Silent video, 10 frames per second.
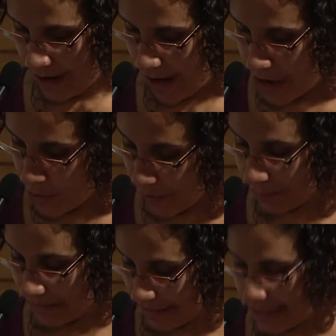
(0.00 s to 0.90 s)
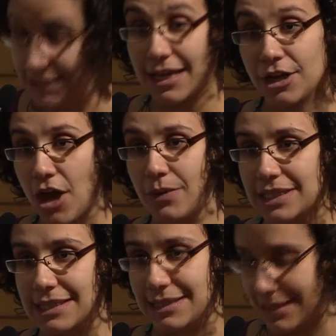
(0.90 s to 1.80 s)
and normally these can
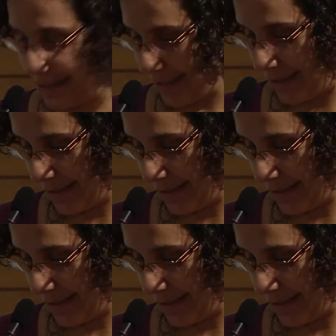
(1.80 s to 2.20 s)
coexist.